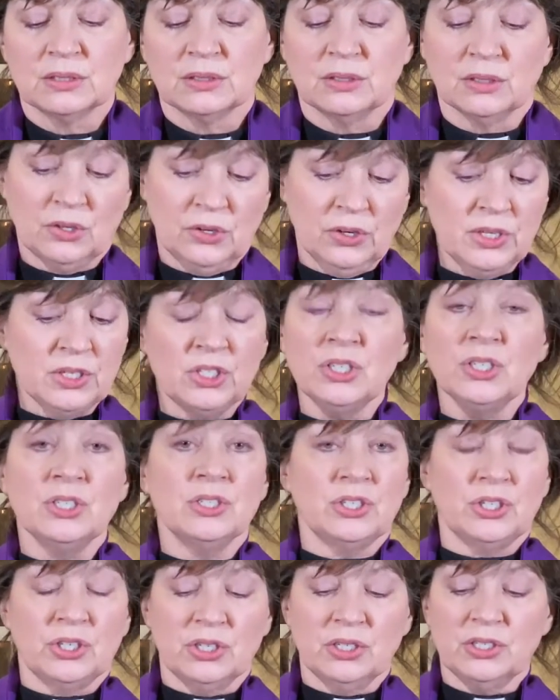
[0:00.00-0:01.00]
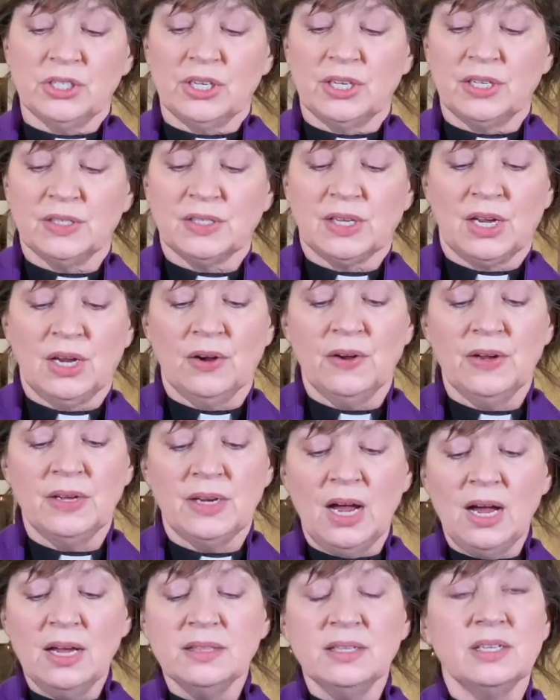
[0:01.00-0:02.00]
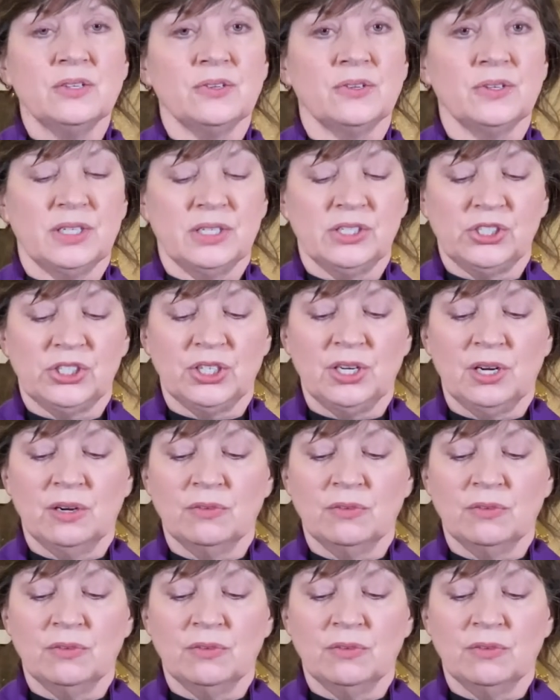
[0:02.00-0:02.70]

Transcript: The Christian church has carried on the tradition